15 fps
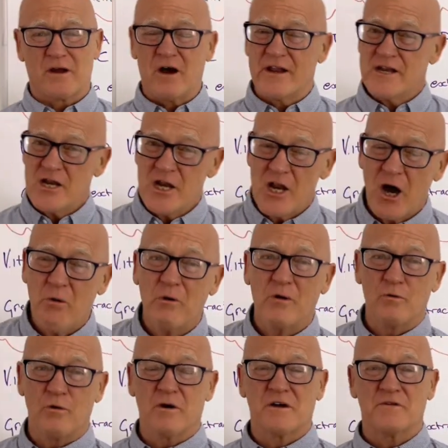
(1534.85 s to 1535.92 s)
I know it
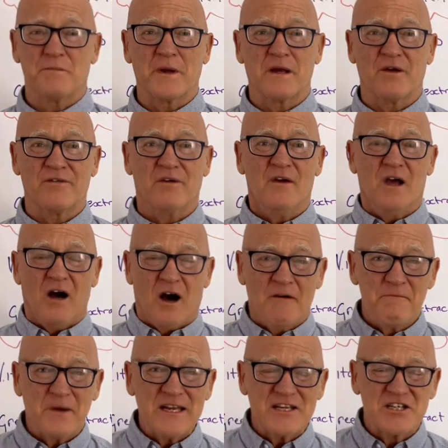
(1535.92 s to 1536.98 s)
works because I've
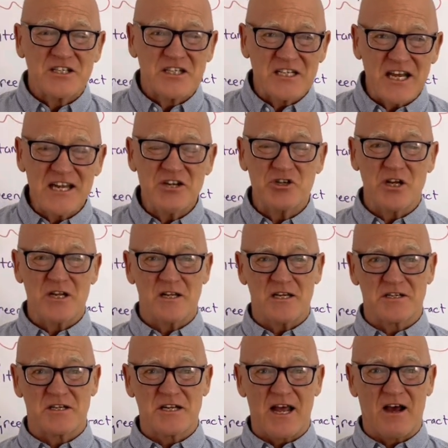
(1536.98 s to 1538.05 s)
been teaching
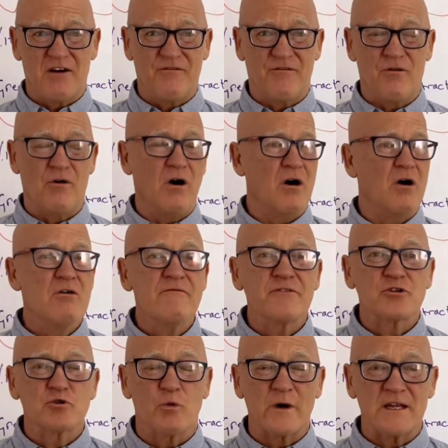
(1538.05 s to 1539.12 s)
this now for over
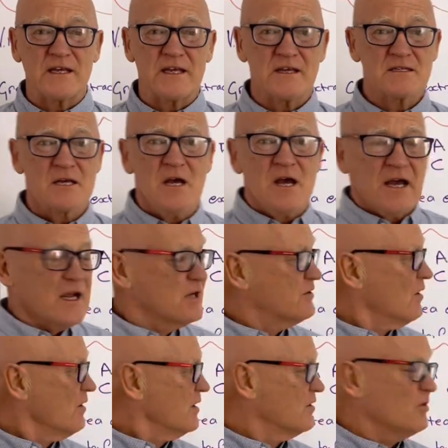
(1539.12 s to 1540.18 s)
20 years.
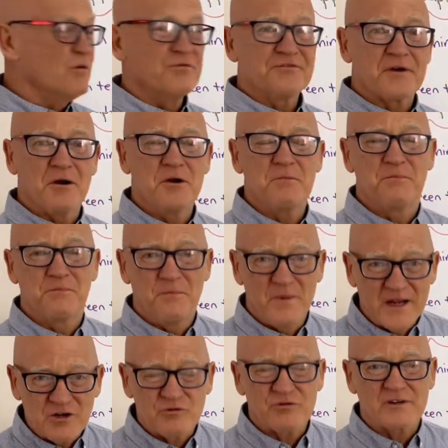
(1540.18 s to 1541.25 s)
It also,
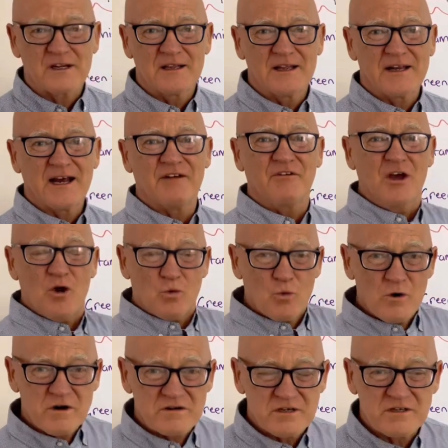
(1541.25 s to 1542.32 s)
interestingly enough,
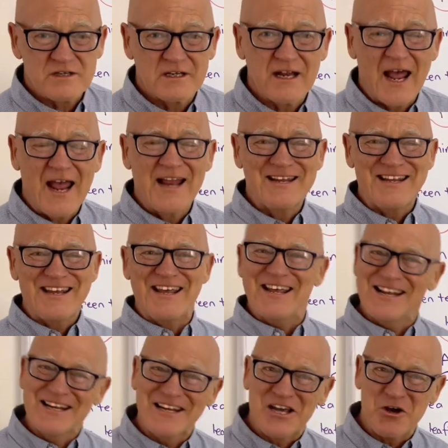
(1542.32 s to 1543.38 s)
works as an
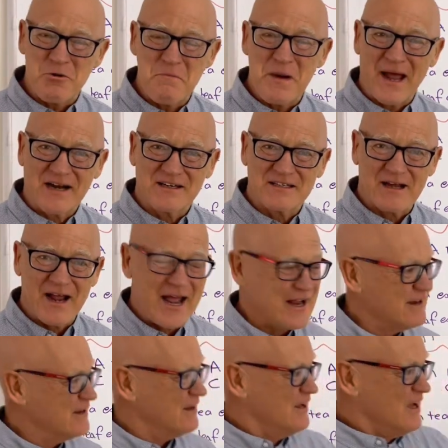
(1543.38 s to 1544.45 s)
anti-helicobacter, and
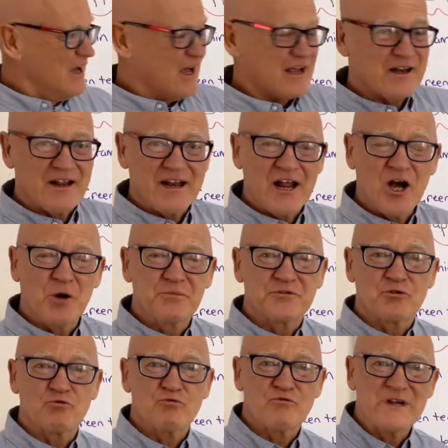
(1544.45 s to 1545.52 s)
it helps to
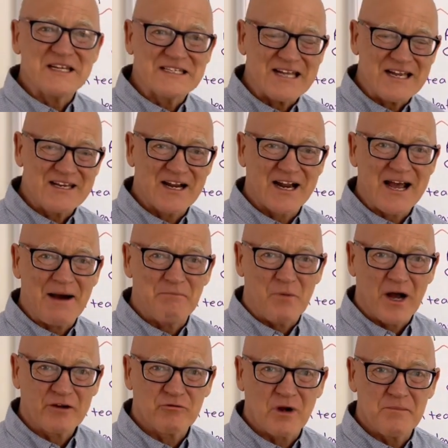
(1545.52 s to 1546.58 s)
reset your gut
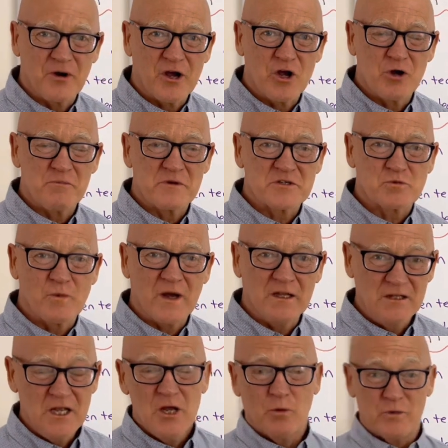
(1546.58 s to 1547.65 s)
microbiome as
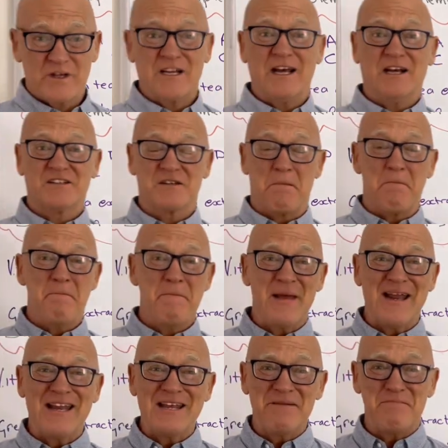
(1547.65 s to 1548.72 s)
well, which has
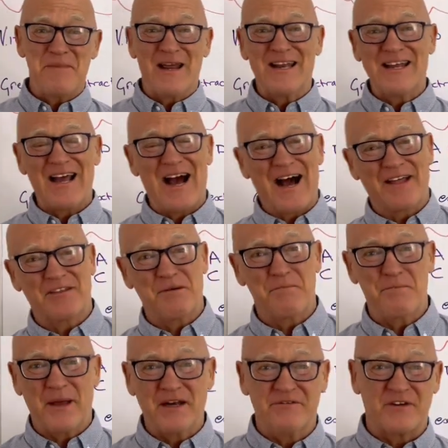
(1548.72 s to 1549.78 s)
many, many other
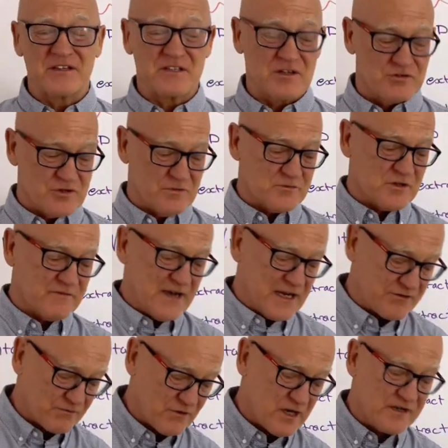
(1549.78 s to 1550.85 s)
benefits in terms of
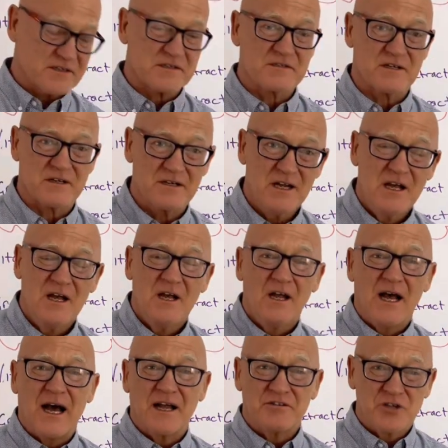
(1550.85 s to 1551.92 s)
arthritis and
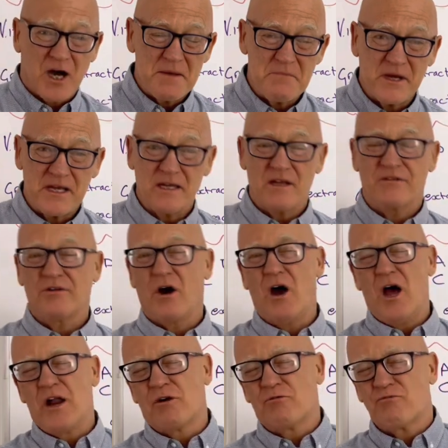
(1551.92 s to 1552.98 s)
diabetes
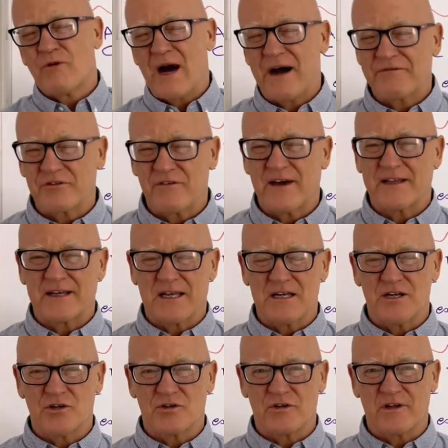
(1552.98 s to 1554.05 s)
and a raft of other
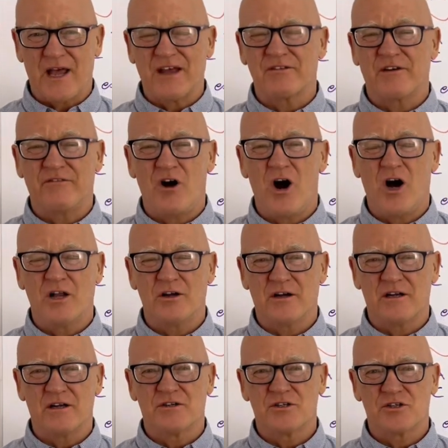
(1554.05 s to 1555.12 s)
conditions, as I've
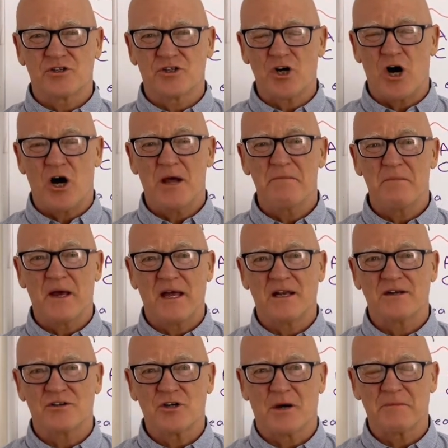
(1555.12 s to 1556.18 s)
highlighted time
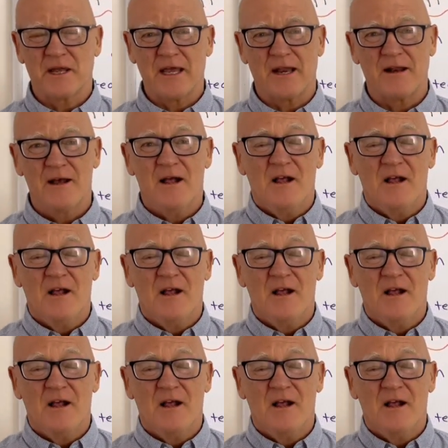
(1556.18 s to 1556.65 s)
and time again.